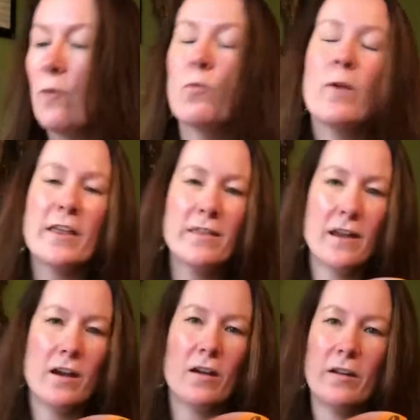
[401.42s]
Right
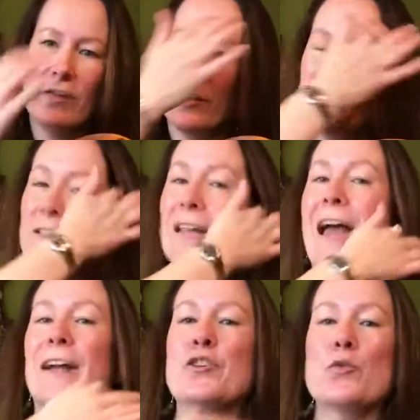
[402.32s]
there, there is an
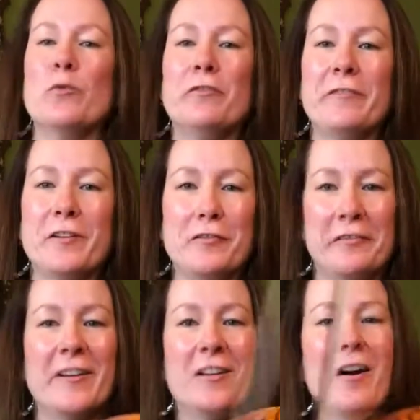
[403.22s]
actual fiddle
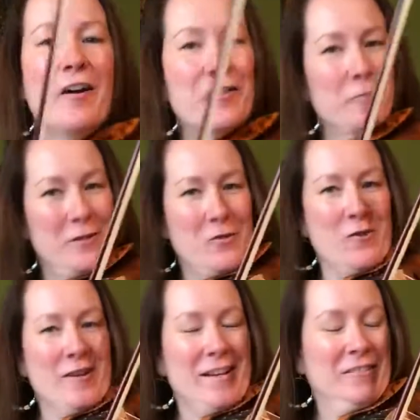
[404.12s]
fill on the
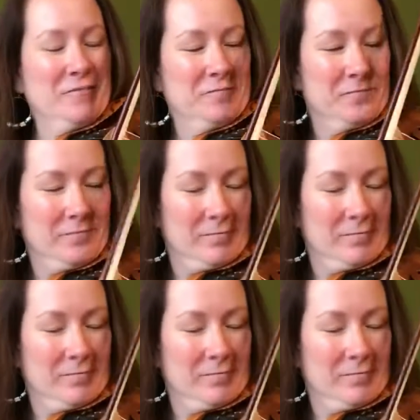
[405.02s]
recording.